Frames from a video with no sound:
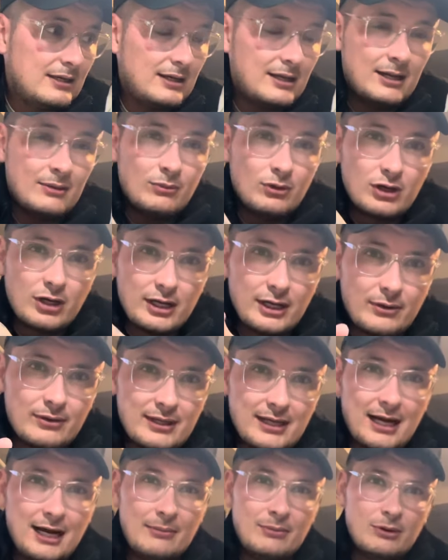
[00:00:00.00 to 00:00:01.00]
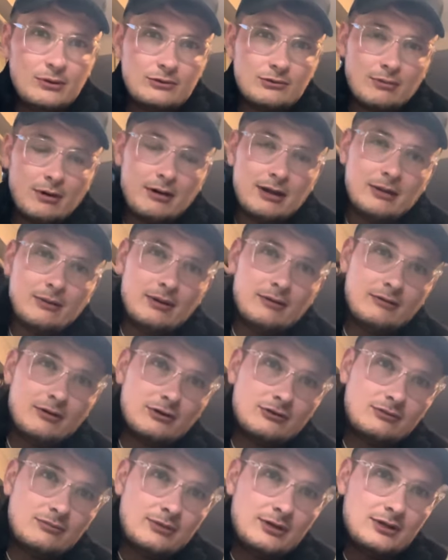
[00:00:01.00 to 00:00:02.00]
And then we're going to go to Car Boot tomorrow anyway. We've got
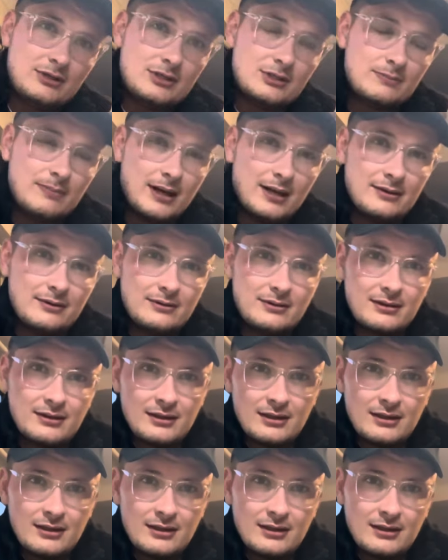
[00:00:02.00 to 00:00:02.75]
some money to spend.